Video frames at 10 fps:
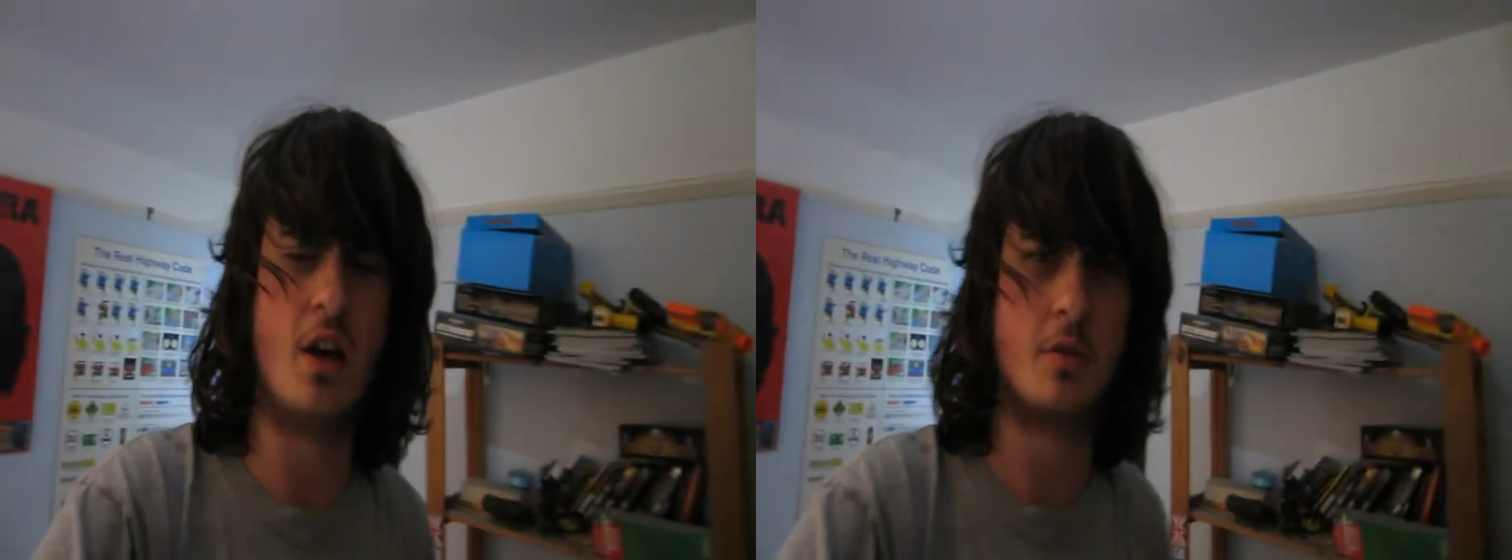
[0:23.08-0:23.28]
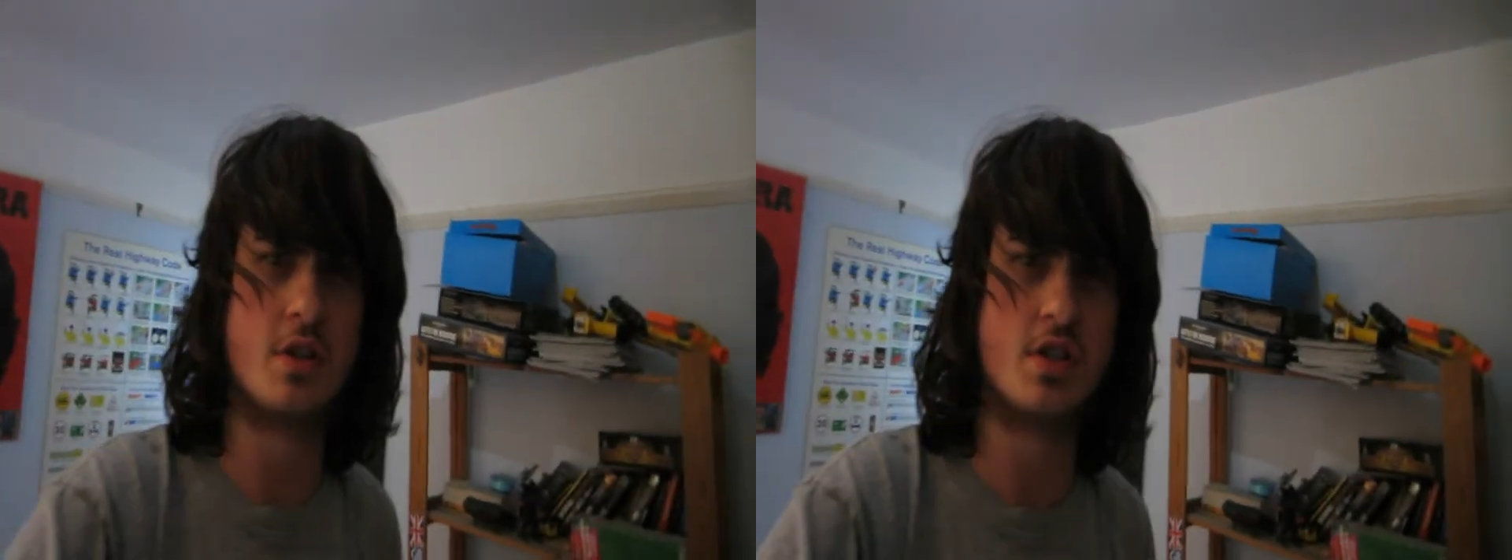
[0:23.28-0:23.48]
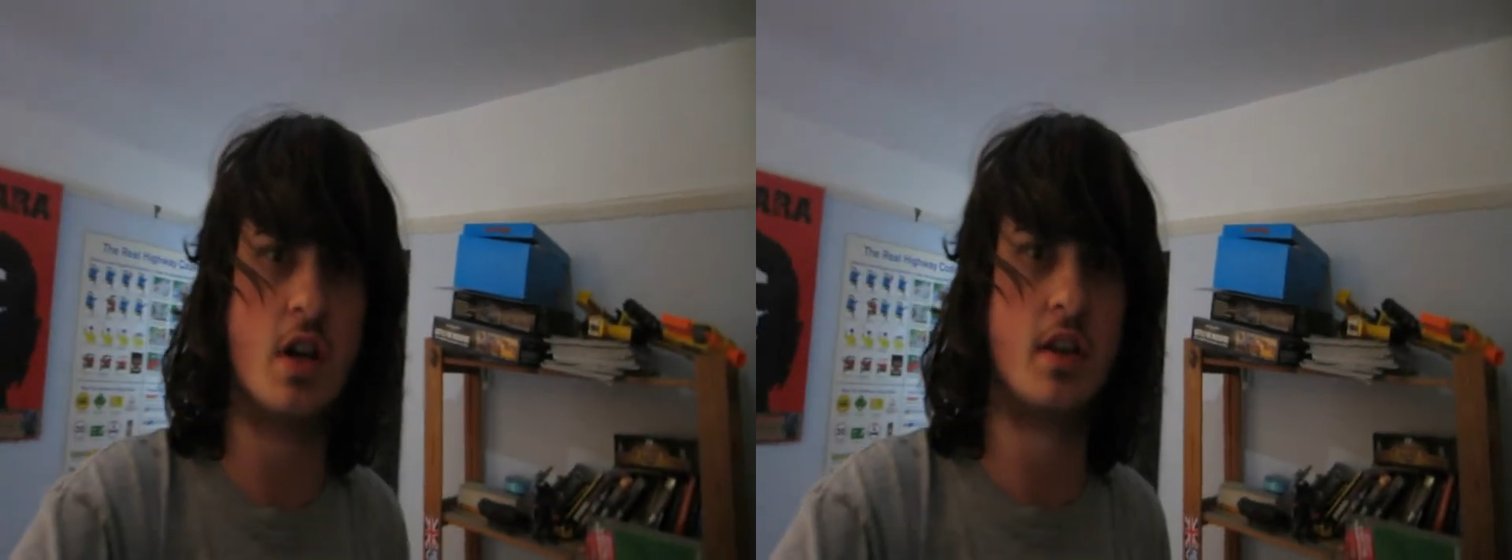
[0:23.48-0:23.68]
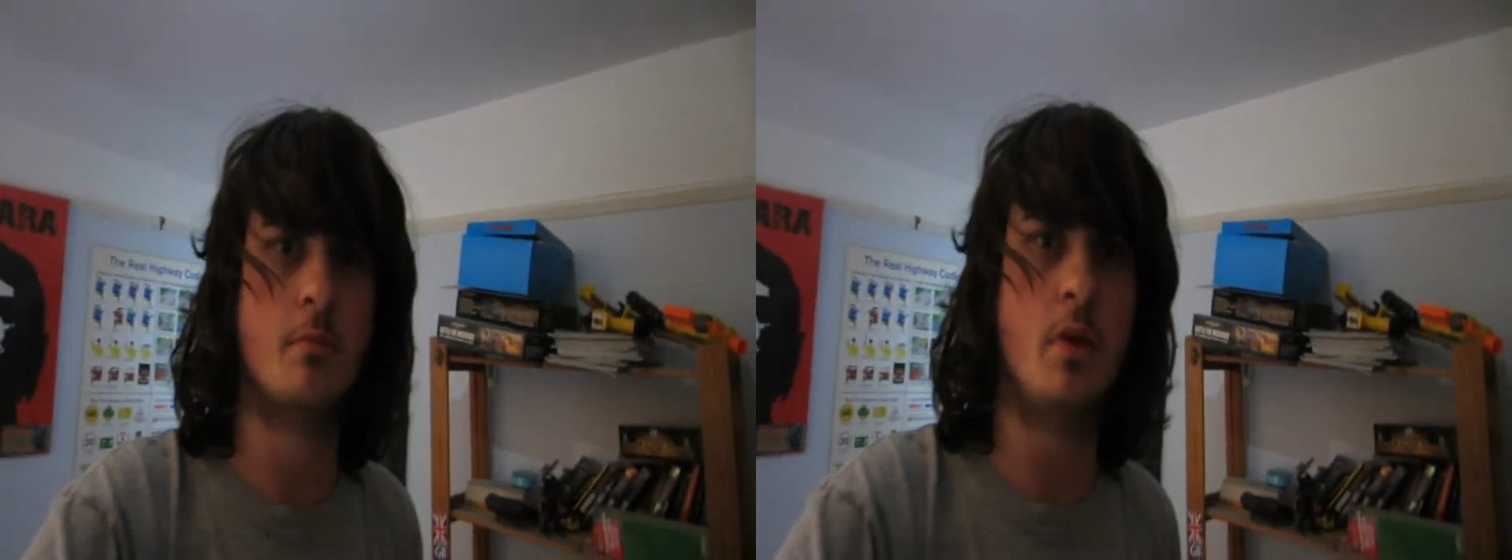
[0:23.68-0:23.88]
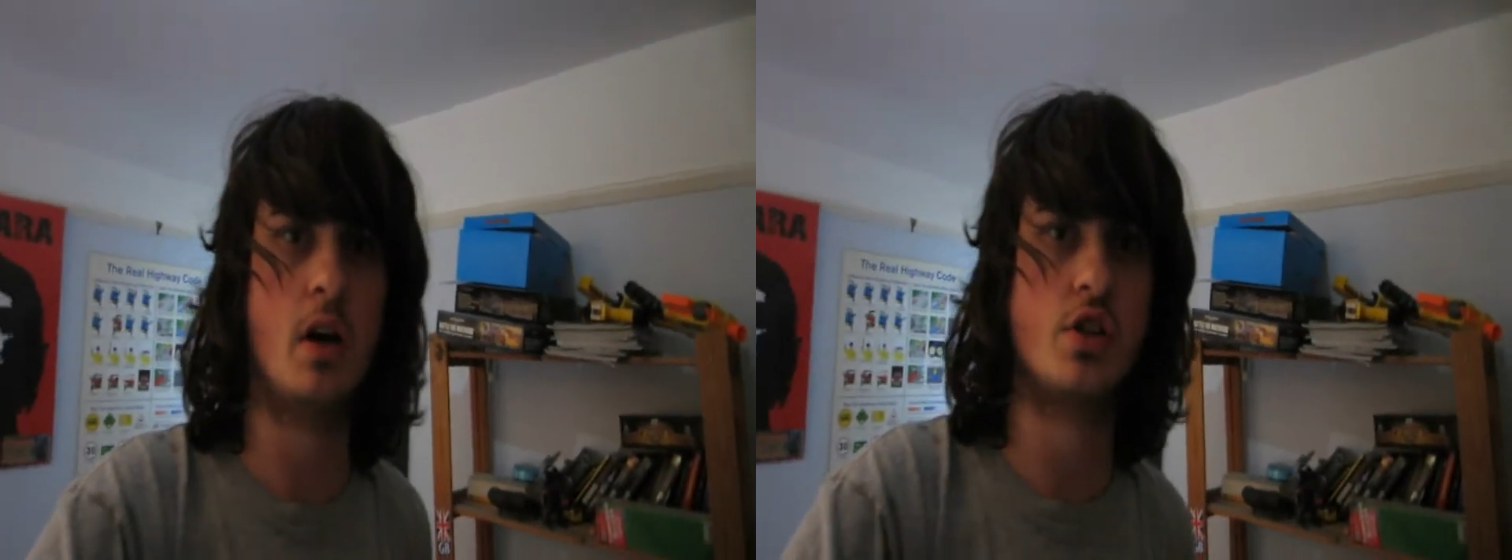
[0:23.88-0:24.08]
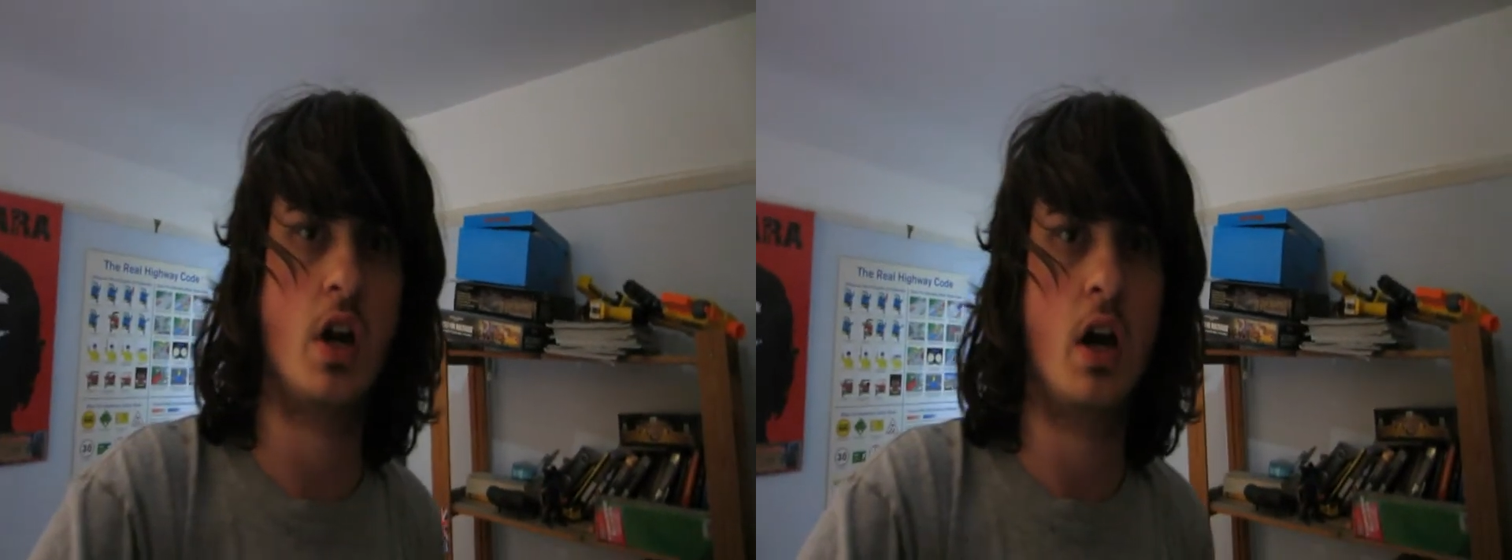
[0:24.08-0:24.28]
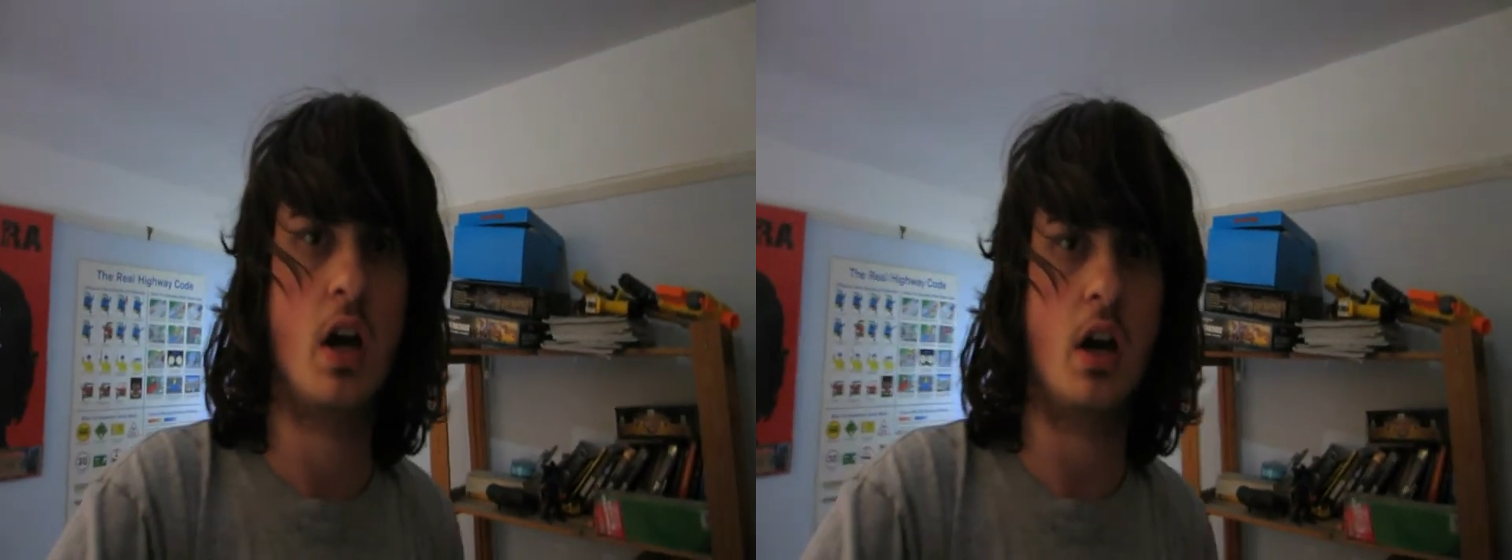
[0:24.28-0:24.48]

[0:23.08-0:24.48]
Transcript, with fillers: now, but it's nothing much.